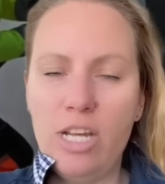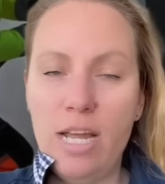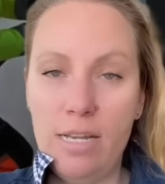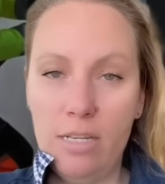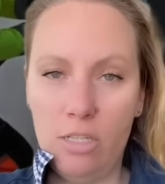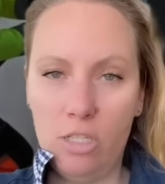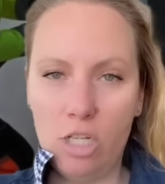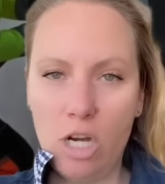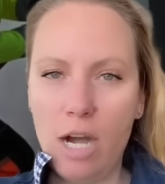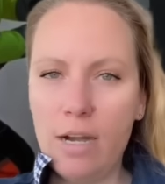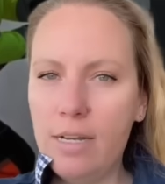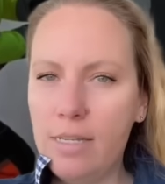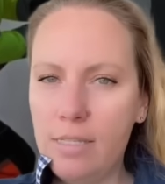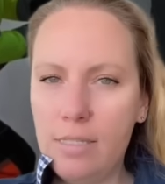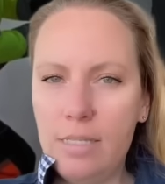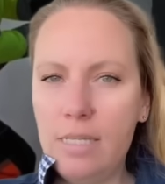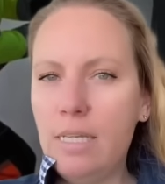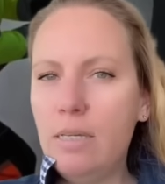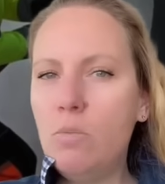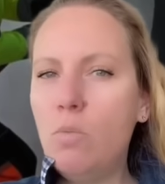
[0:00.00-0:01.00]
and started
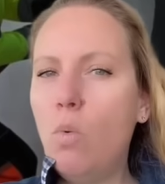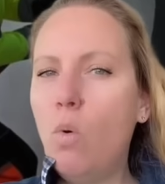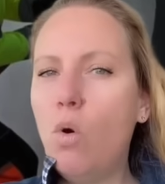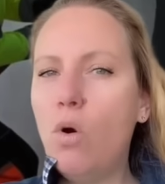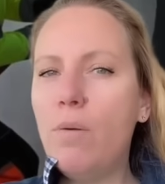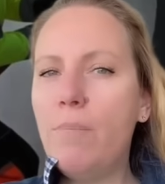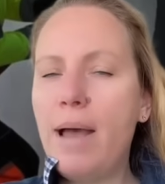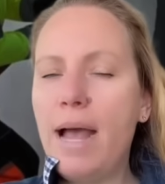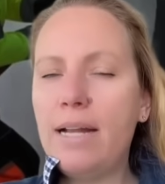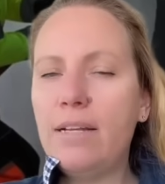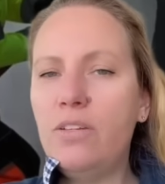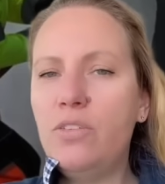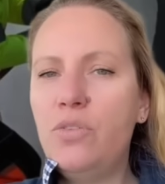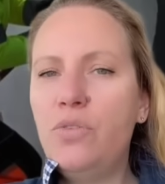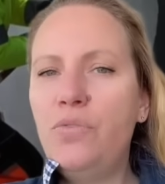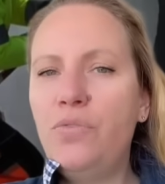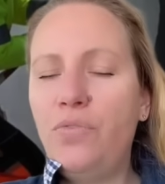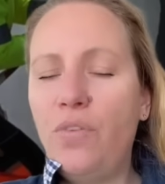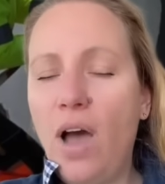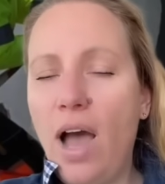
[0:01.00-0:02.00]
seeing more
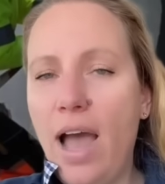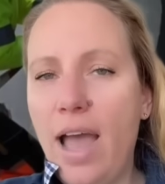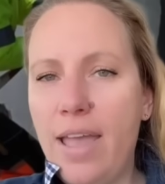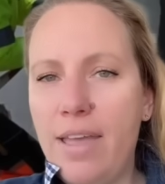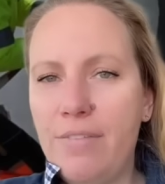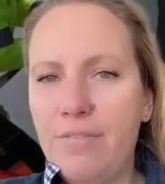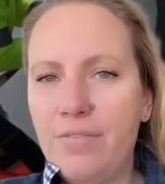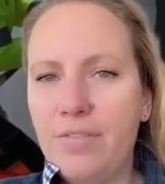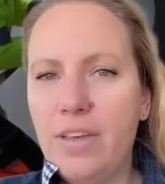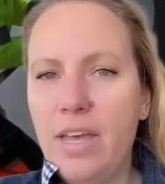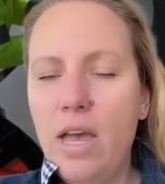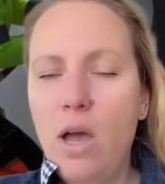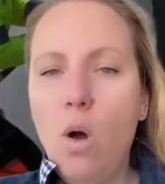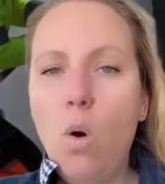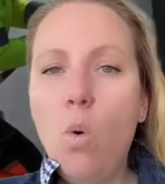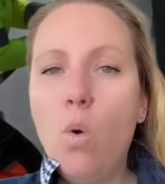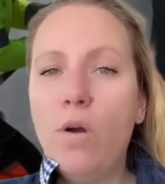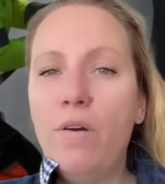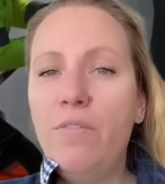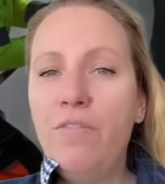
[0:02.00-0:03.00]
magnitude five
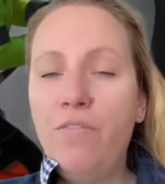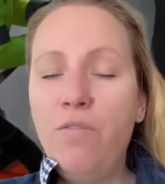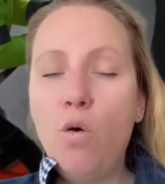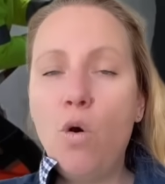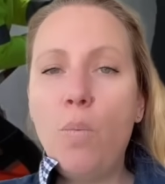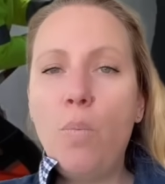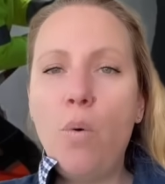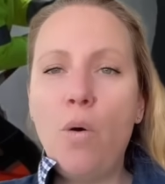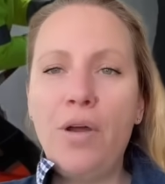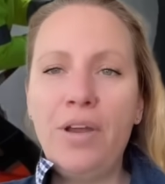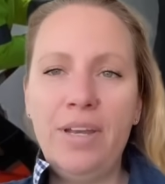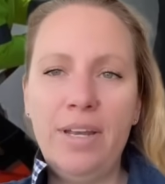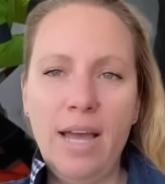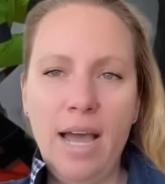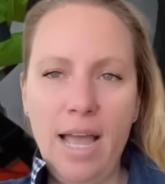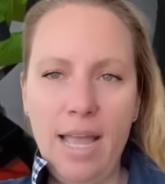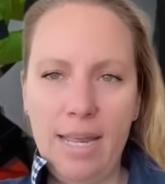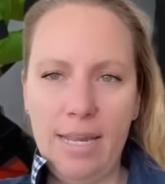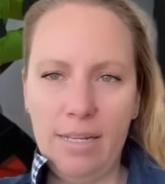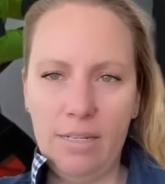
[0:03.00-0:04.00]
or
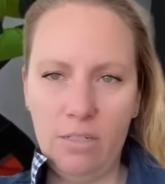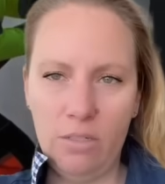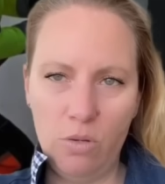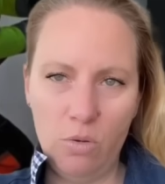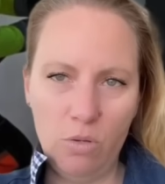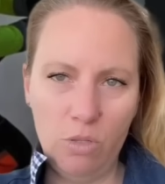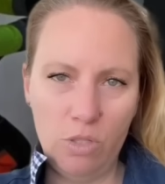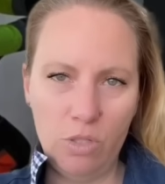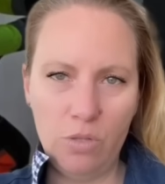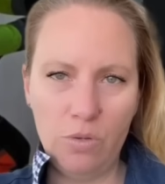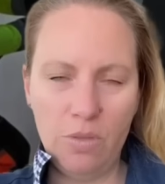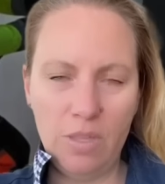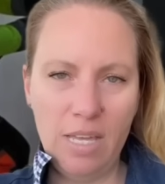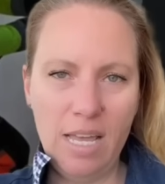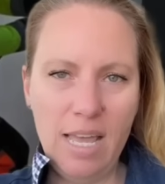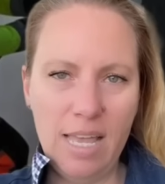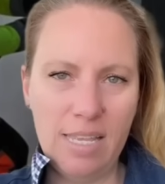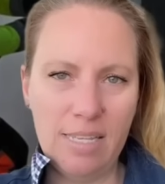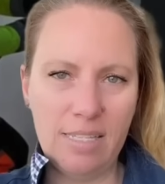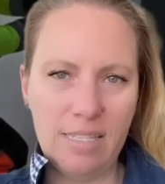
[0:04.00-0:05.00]
4.9 close to
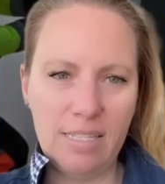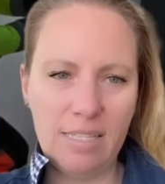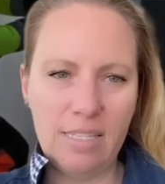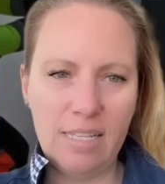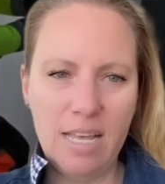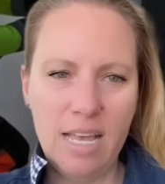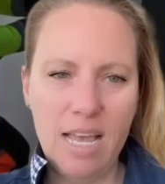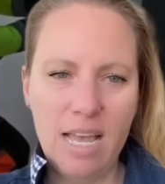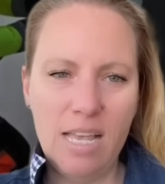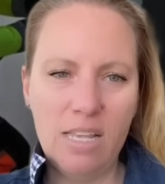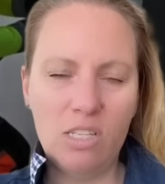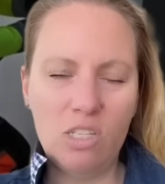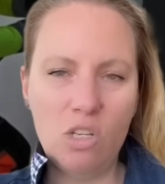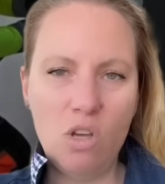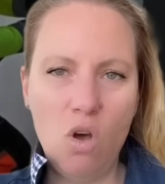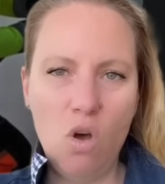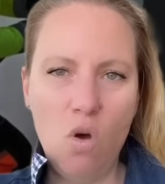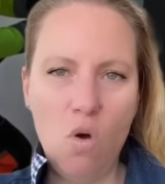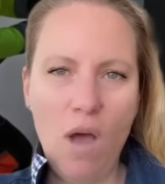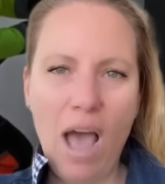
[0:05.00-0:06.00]
this.
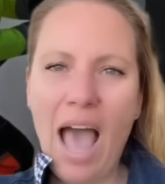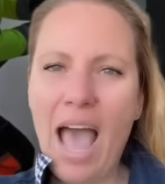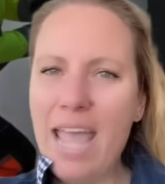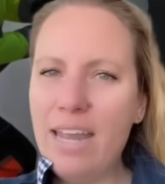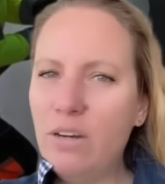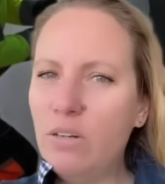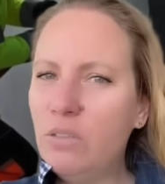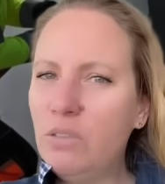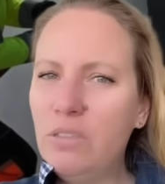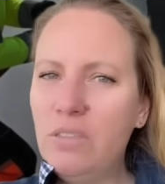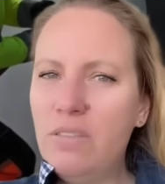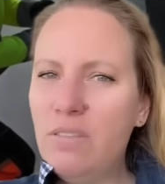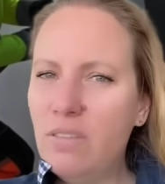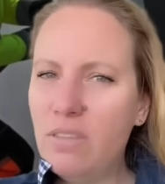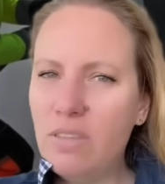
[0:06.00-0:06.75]
So I don't